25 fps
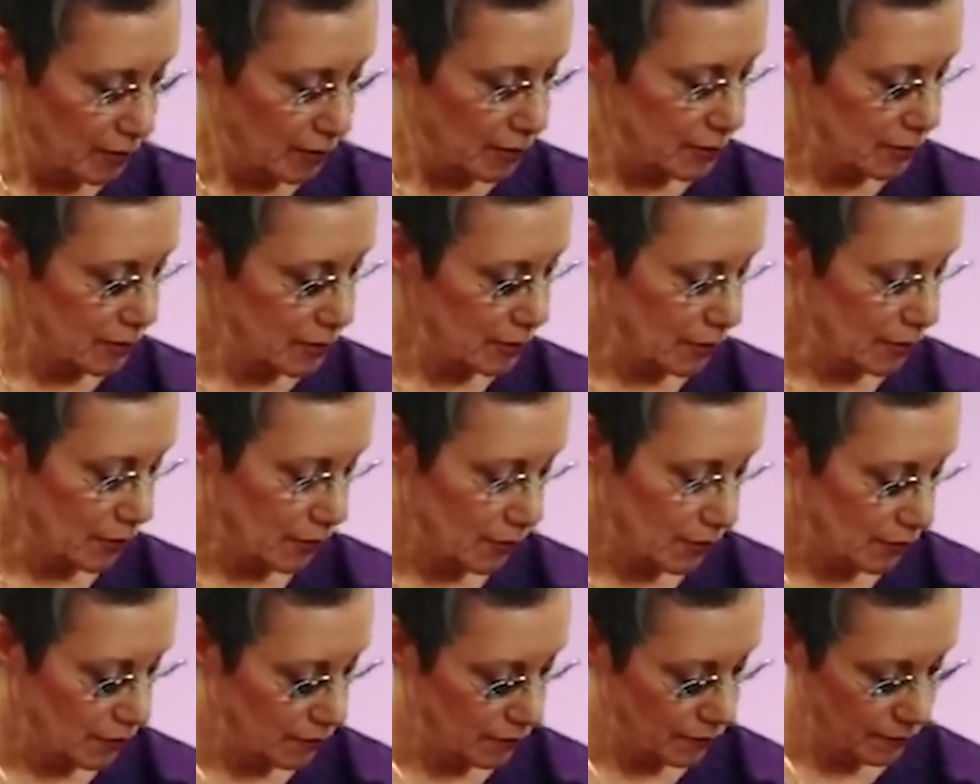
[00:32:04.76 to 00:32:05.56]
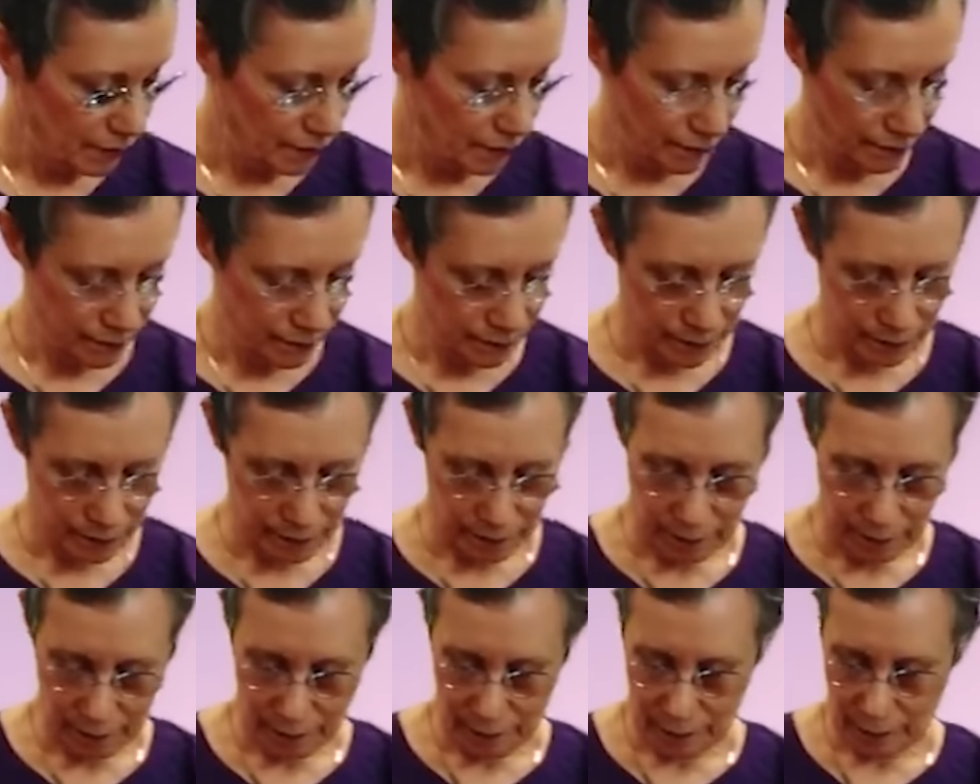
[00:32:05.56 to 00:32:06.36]
So
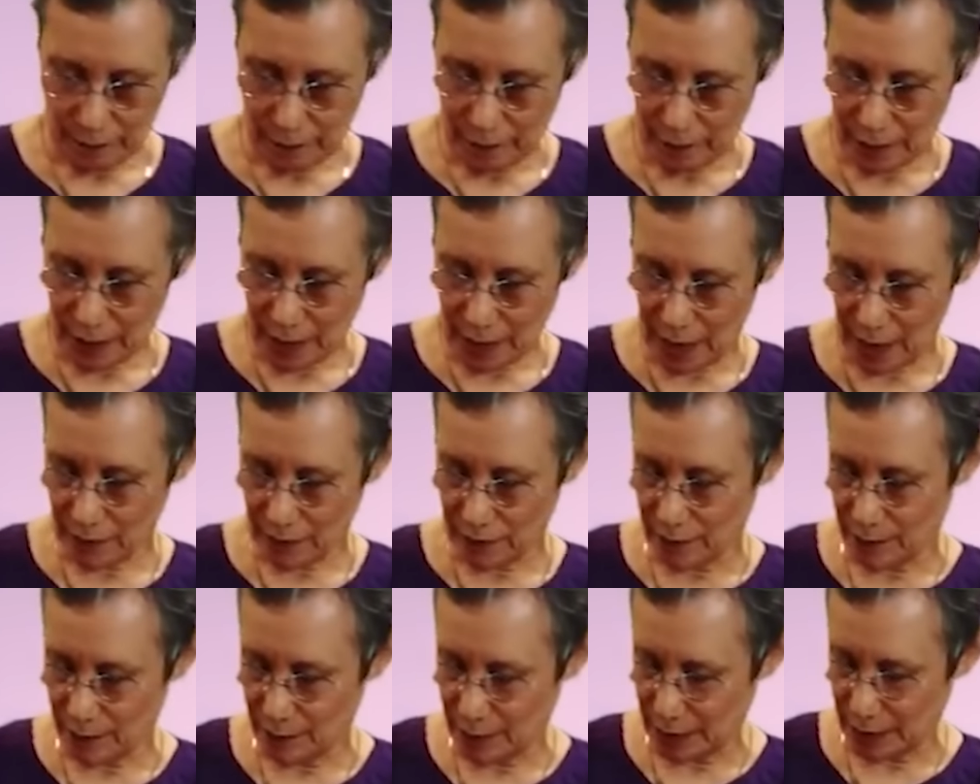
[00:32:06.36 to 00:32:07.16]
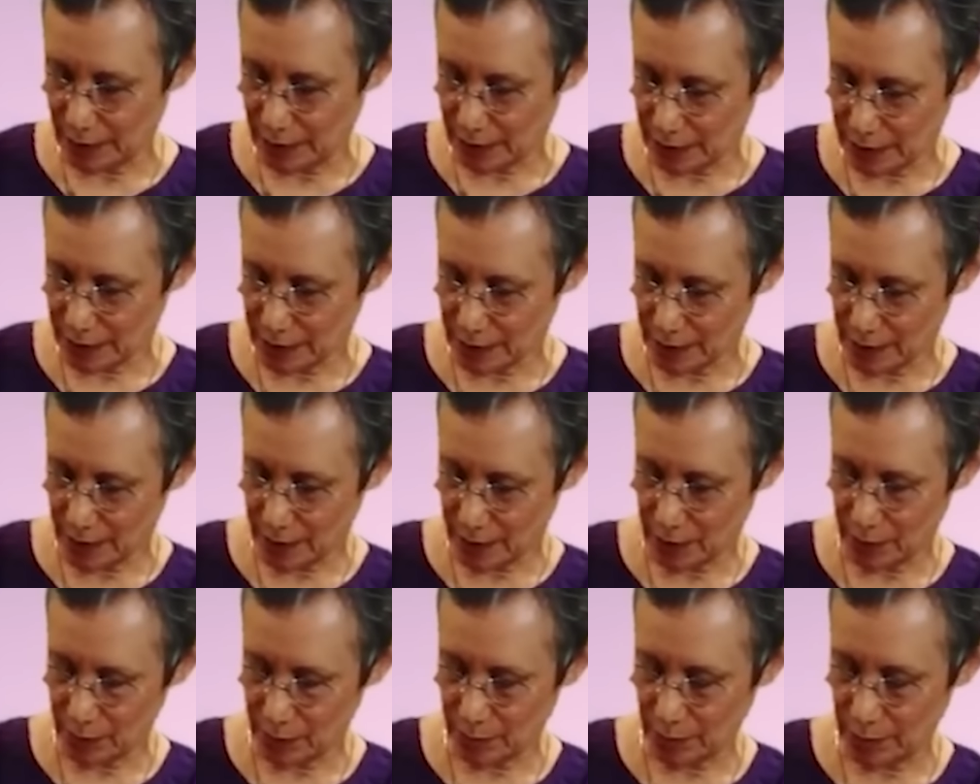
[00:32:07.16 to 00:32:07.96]
we have the base of the
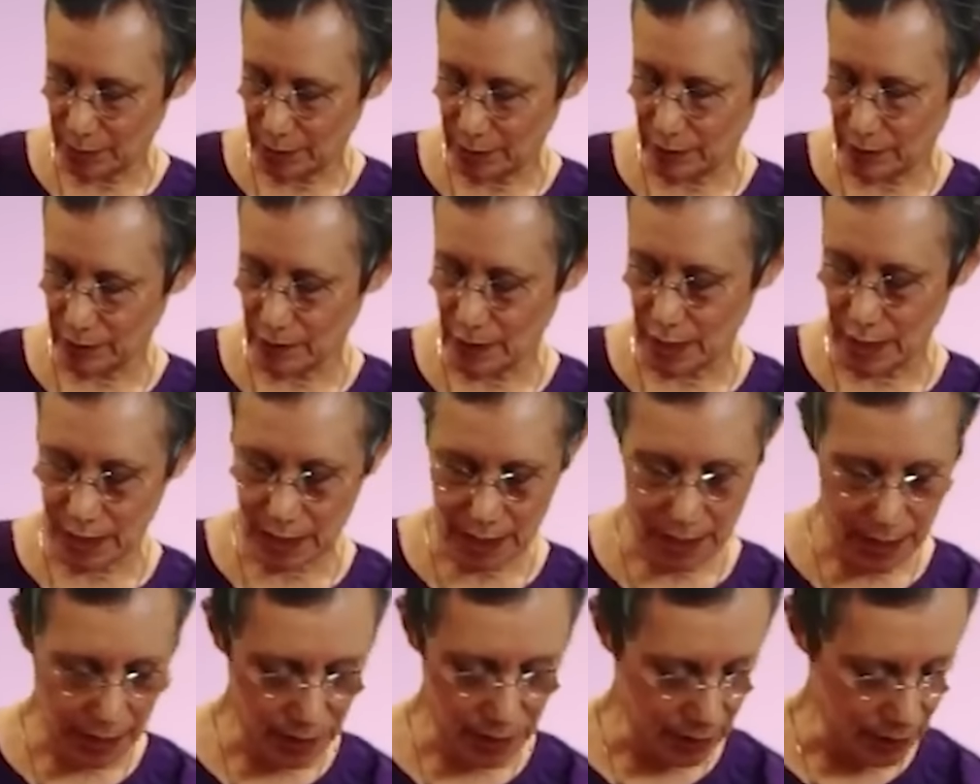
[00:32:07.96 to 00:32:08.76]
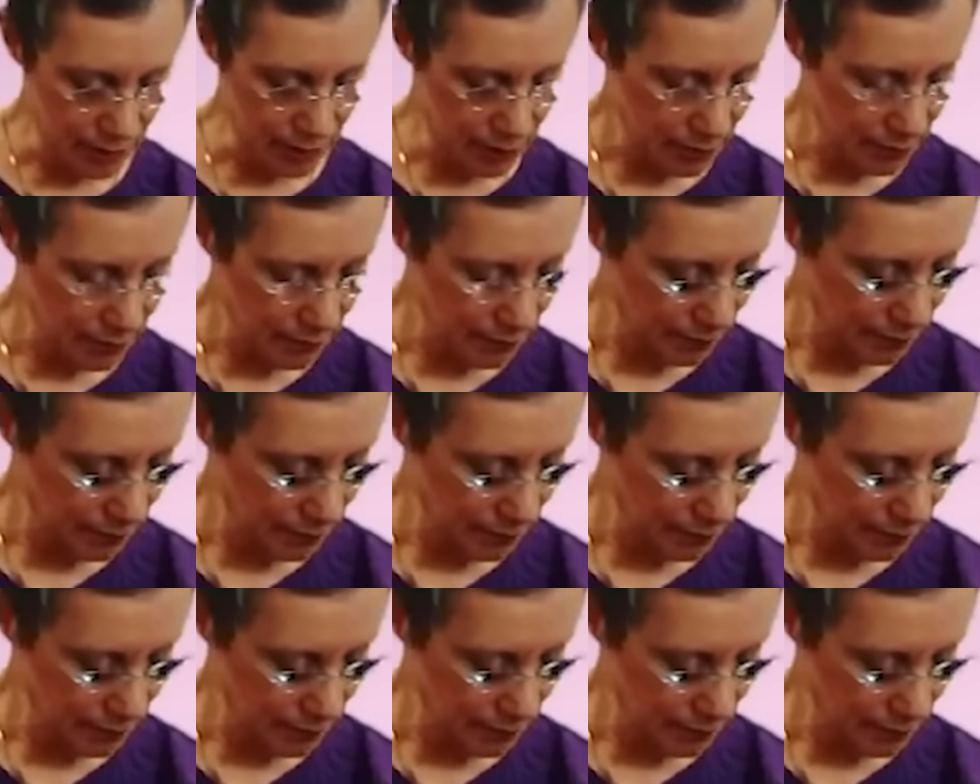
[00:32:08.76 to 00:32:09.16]
armpit right here,